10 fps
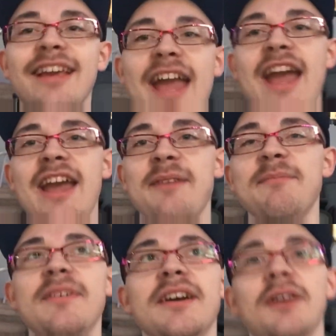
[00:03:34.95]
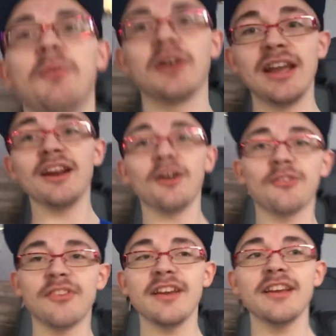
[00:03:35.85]
game. We're in our
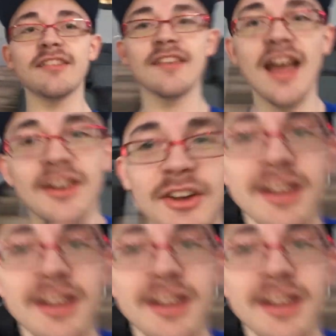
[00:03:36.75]
seats, and